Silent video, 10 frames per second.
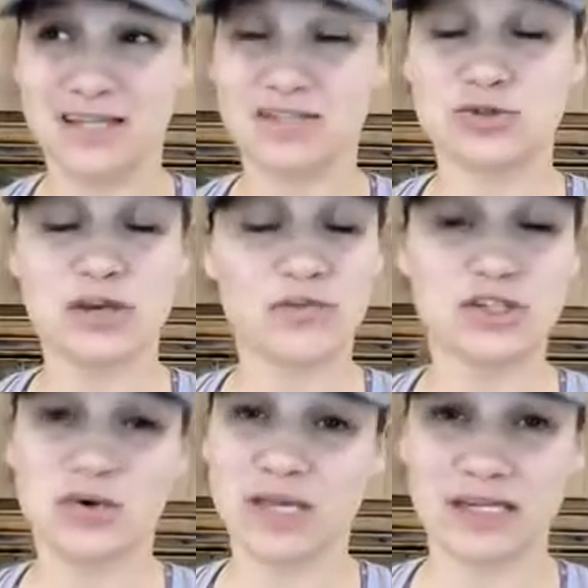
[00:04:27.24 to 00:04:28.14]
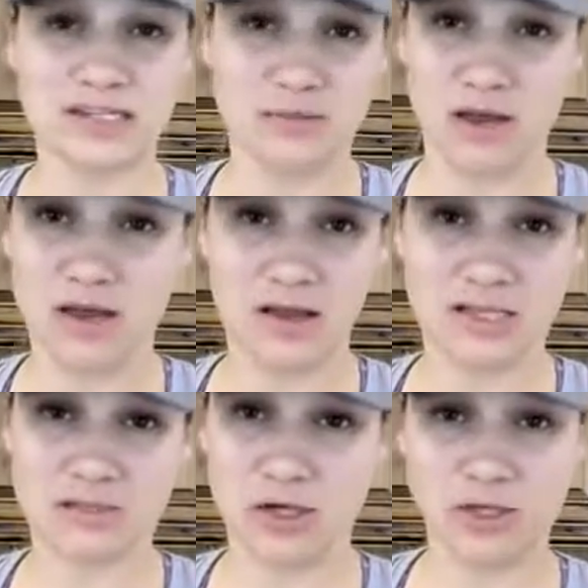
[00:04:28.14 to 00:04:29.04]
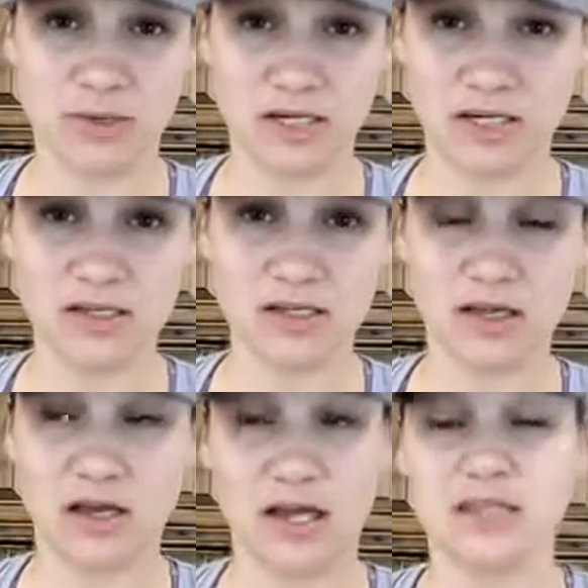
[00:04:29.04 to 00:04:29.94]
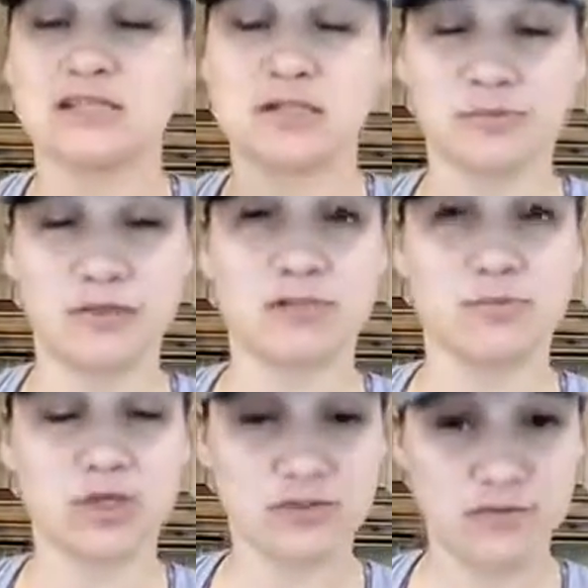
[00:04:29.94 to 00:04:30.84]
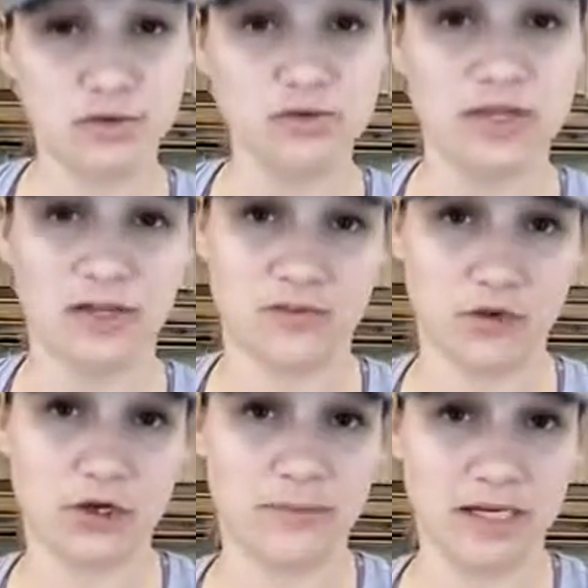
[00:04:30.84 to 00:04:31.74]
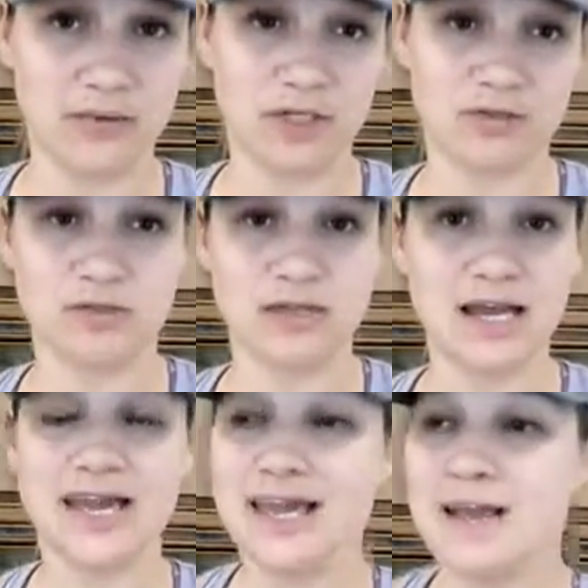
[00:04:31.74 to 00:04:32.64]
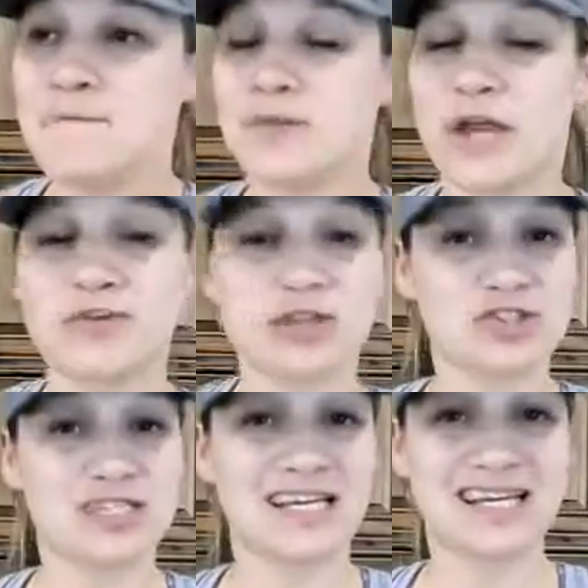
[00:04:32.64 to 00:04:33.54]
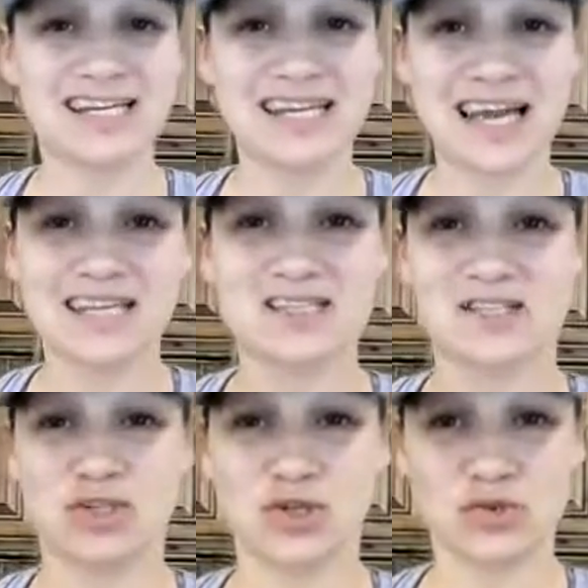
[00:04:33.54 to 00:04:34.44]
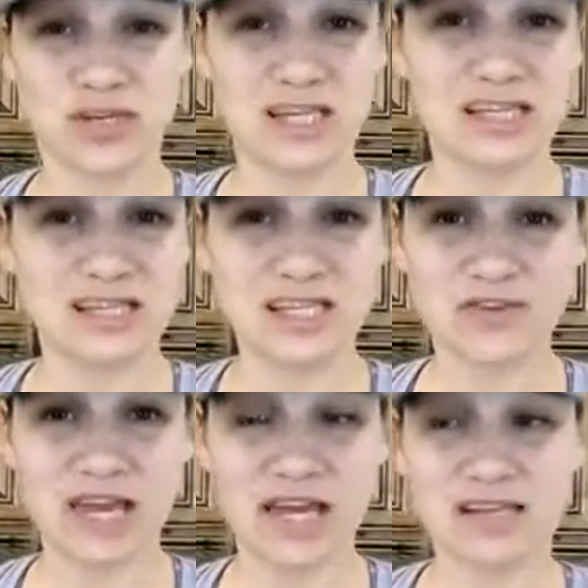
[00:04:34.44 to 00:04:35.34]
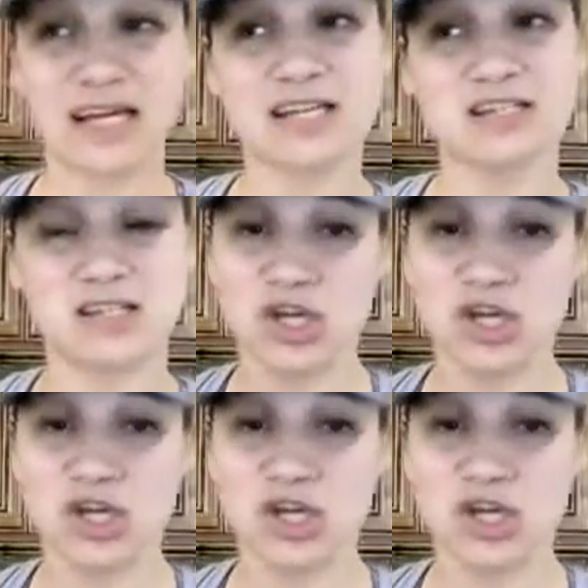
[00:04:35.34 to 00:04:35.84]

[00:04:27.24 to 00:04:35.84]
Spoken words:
you definitely don't get as much money, as much food like for your money when you do that. I'd rather just get a nice green leafy head of lettuce,